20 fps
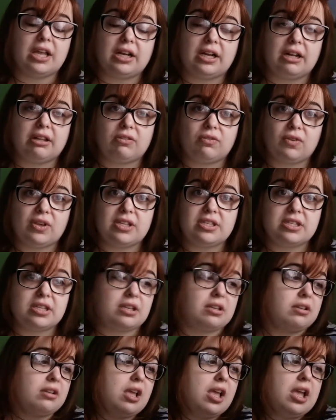And let's face
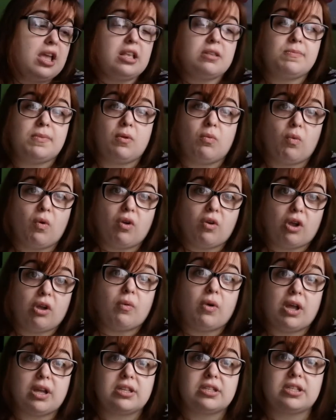it, it's been a
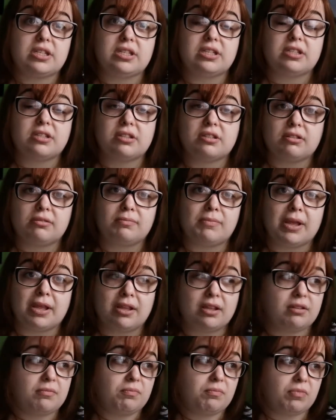while since
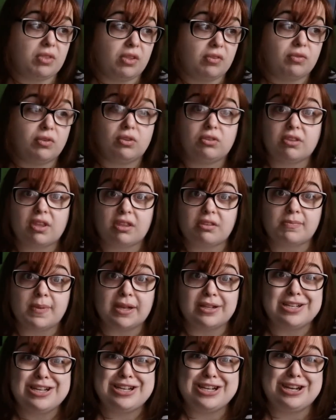the full-size
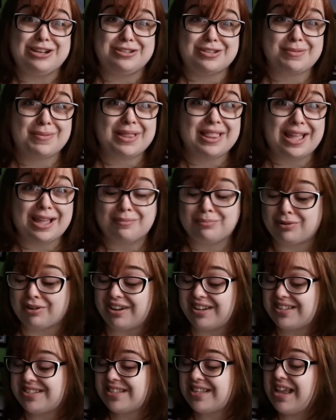Mountain Dews have been that
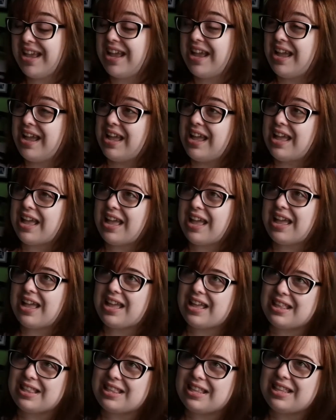price.
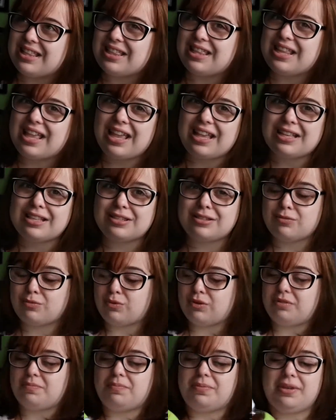The next
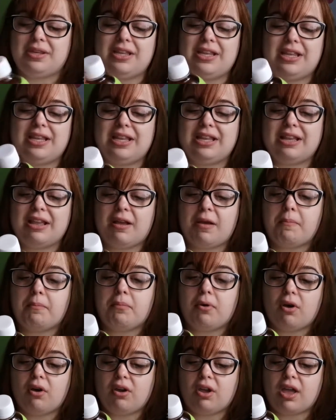would be
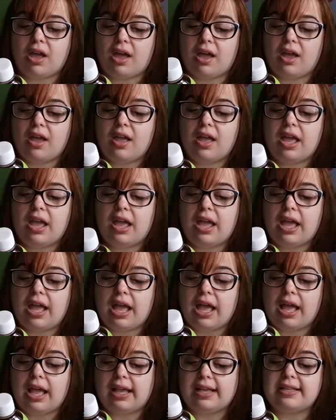Pokka
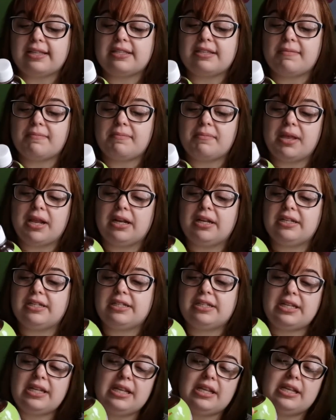Ice Melon
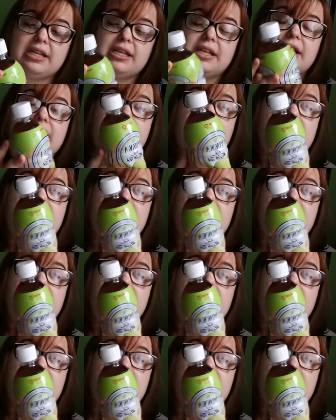Tea.